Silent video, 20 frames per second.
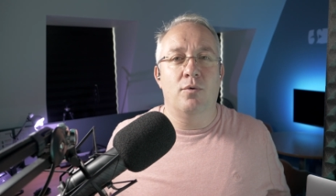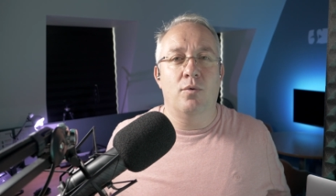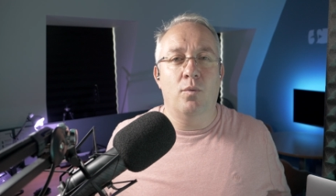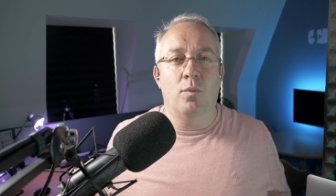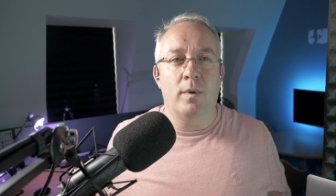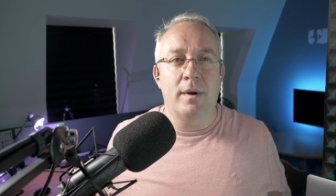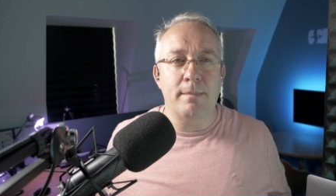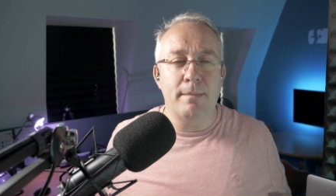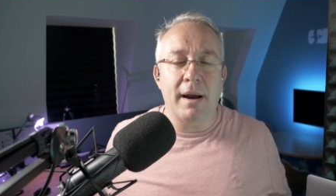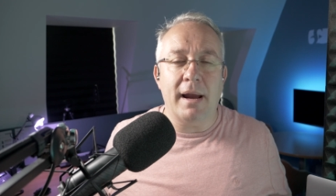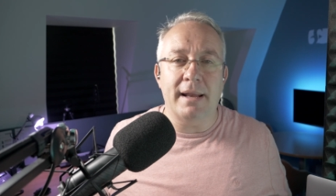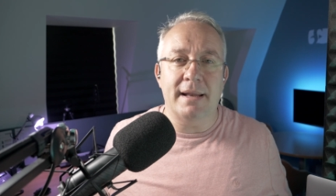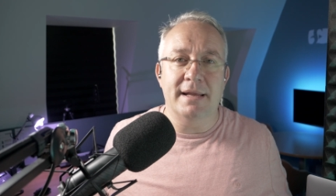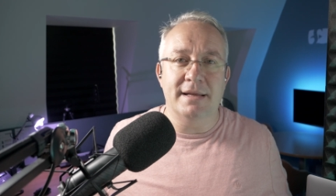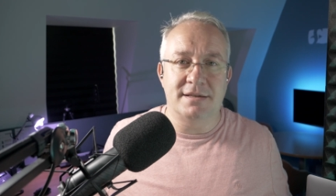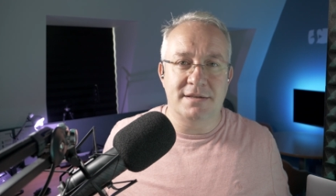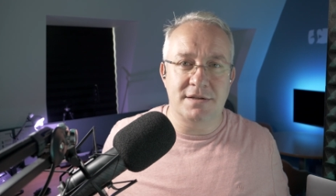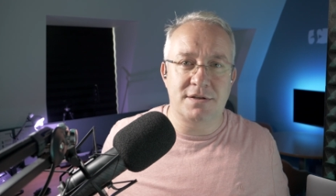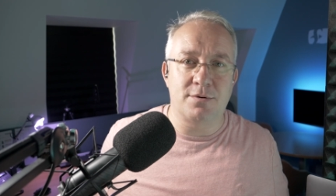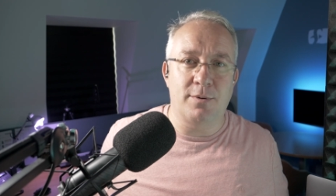We might
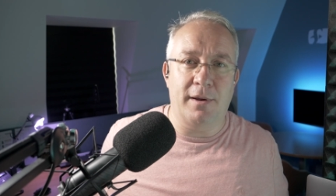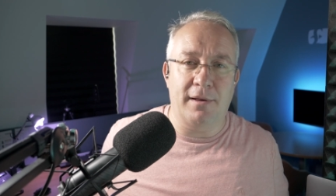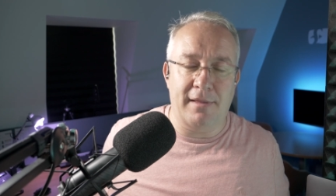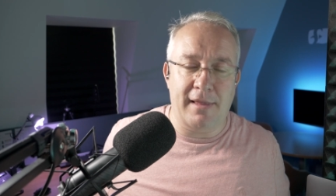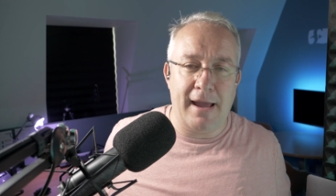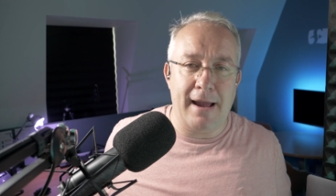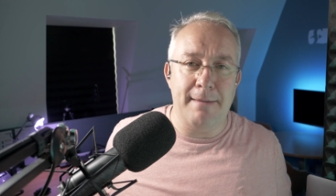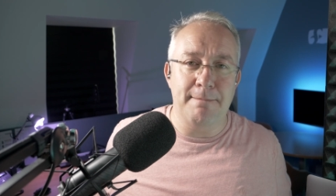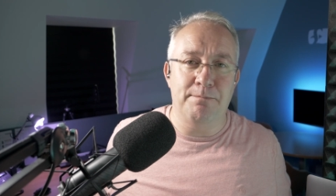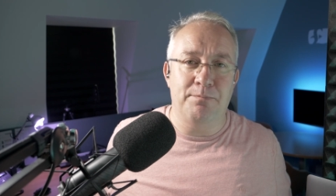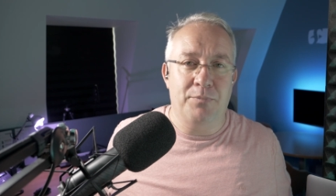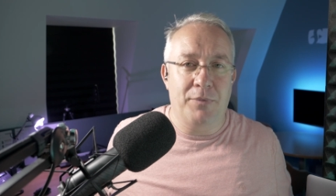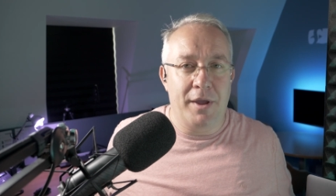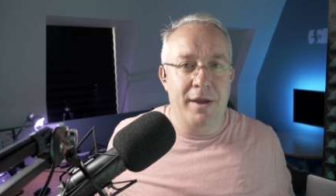need to tweak that,